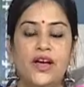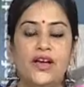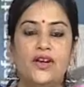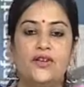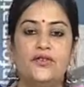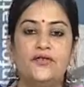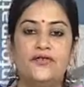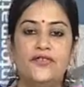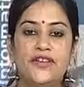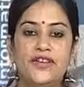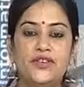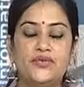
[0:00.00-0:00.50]

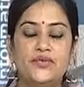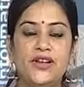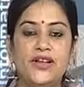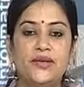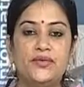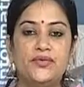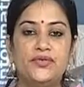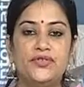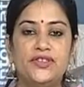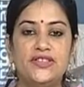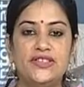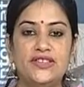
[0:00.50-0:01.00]
Hello friends,
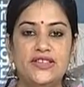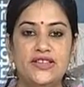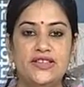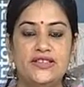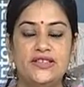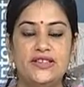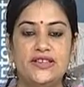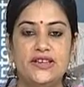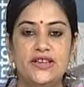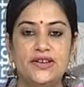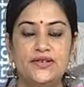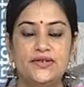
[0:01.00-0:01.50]
welcome to this
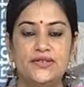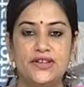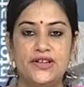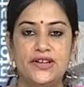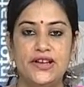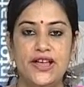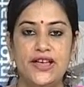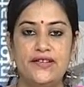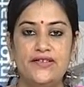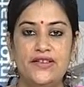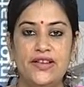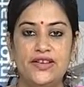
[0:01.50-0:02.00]
CEC Edusat
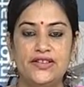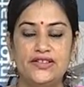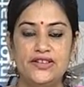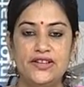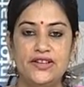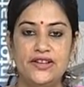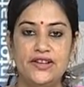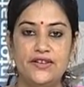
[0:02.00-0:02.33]
Live Lecture.